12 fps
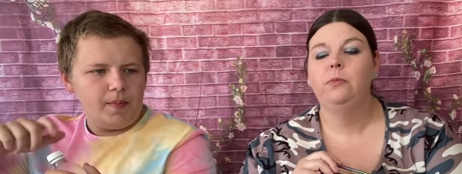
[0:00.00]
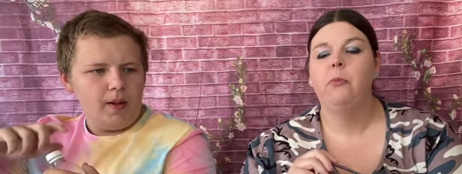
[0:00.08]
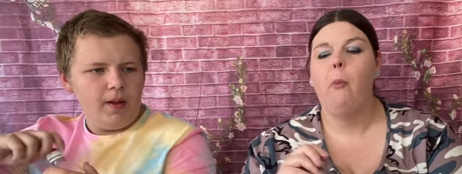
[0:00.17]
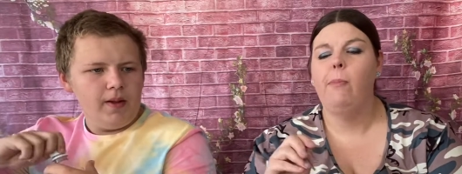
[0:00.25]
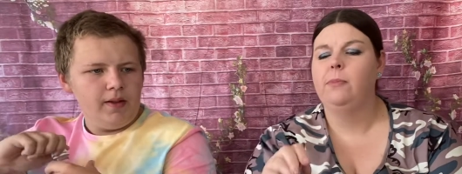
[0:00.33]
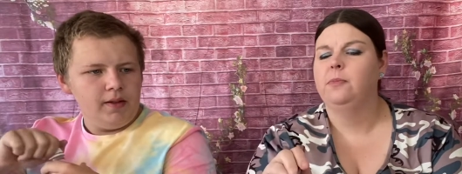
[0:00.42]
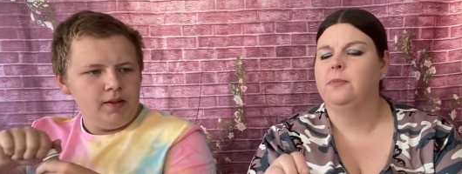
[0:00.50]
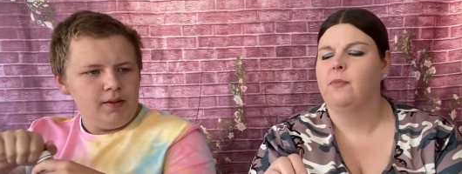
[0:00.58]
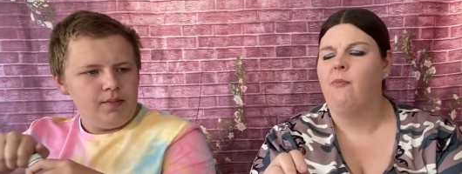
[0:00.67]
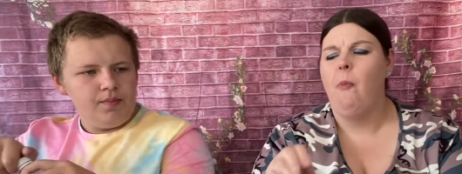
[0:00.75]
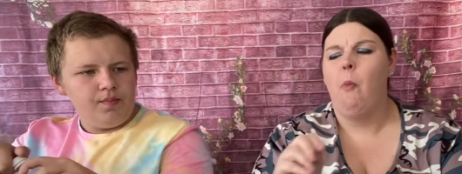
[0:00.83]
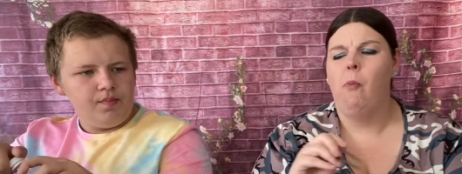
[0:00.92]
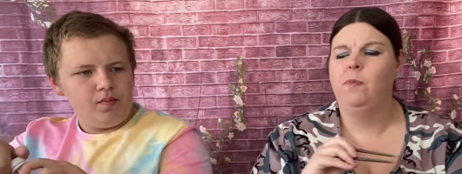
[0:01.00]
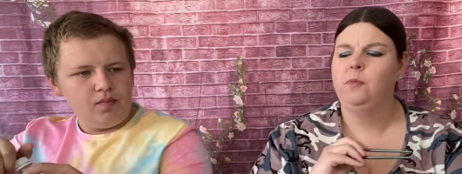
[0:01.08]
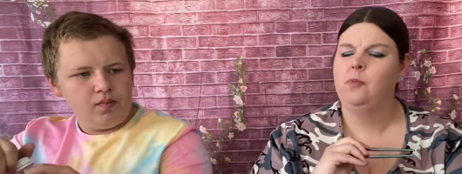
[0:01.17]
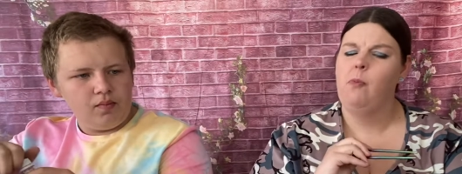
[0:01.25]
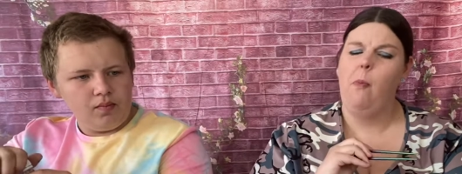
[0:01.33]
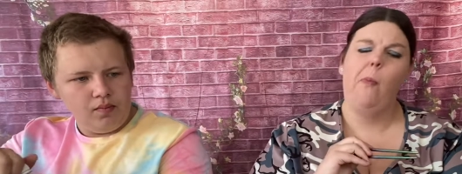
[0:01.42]
Speaker 1: Mmm.
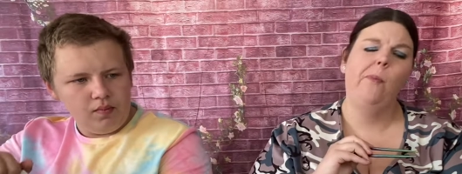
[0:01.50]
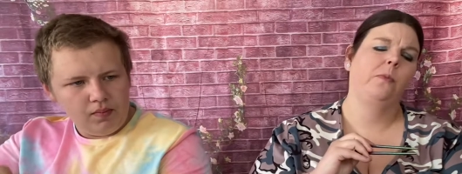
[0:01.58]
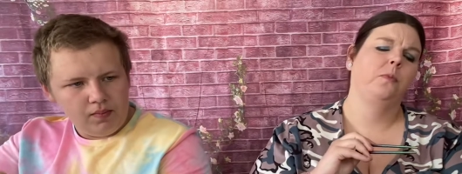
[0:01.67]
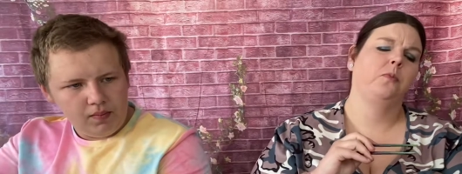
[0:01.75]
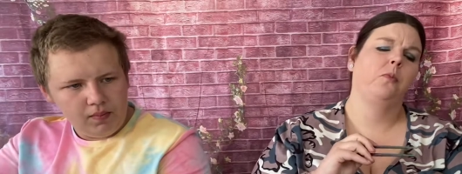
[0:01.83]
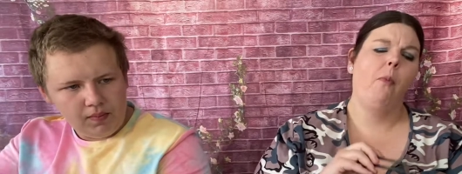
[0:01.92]
Mmm.